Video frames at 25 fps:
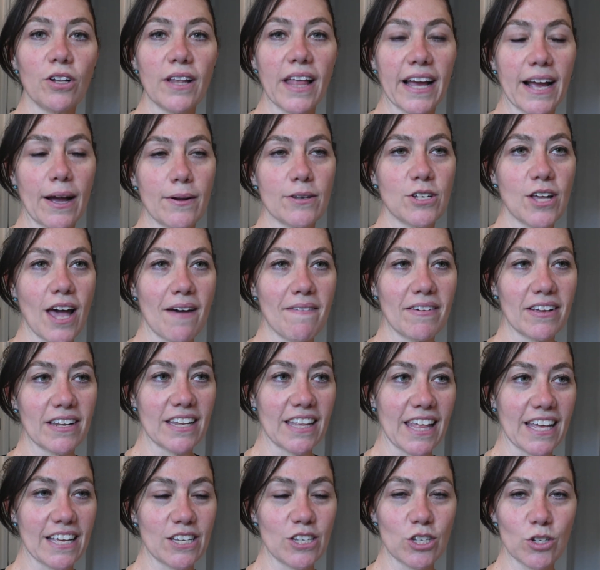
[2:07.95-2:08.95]
Like I was having to
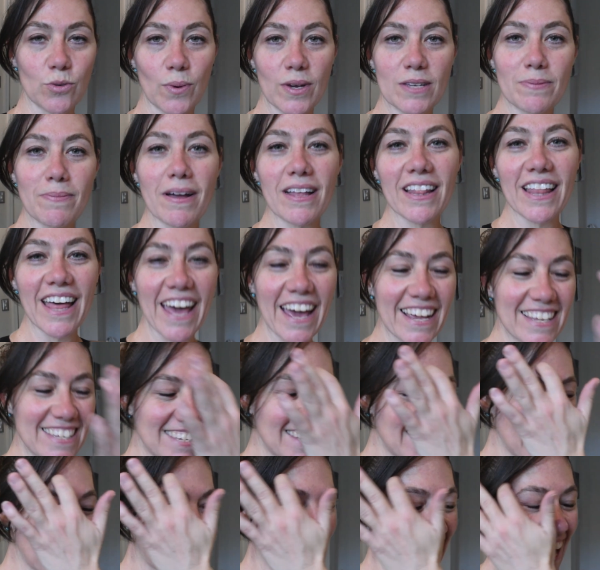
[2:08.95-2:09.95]
like squeeze my legs
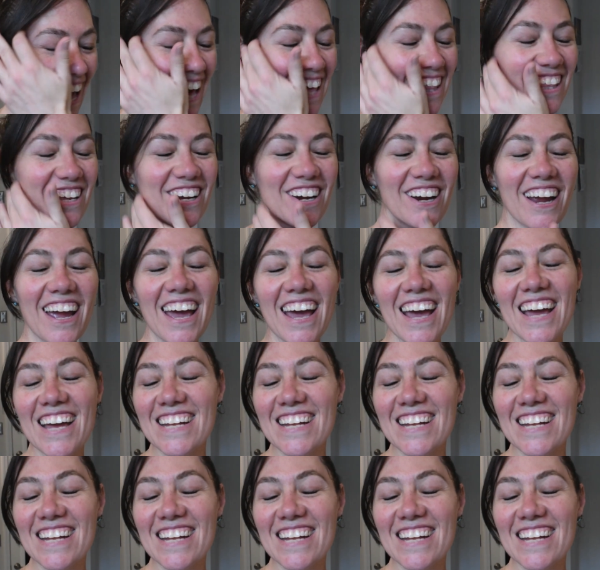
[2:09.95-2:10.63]
together